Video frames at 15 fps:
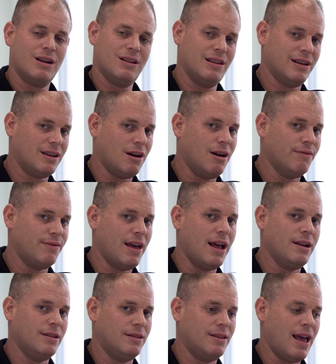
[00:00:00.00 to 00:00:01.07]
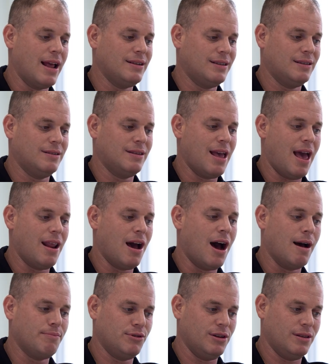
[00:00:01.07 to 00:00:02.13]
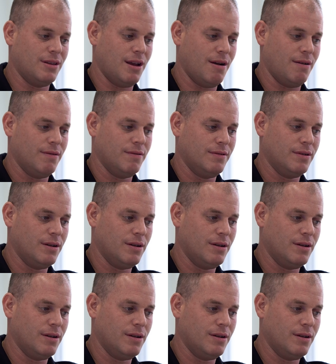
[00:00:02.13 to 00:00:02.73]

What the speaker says: click off that option there.